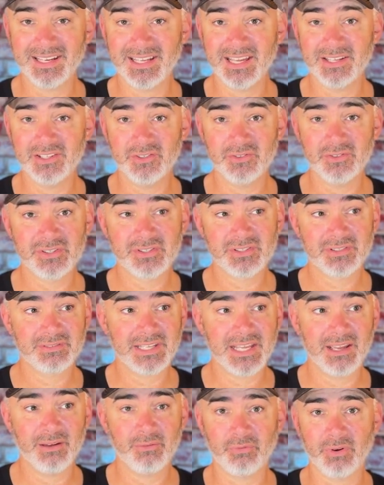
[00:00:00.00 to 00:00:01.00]
and you just
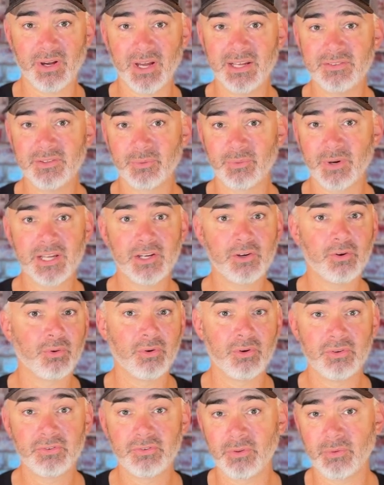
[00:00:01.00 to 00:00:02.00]
can't find the right
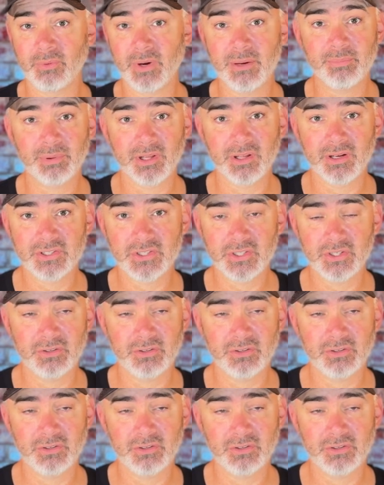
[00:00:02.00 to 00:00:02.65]
cords or the right plugs,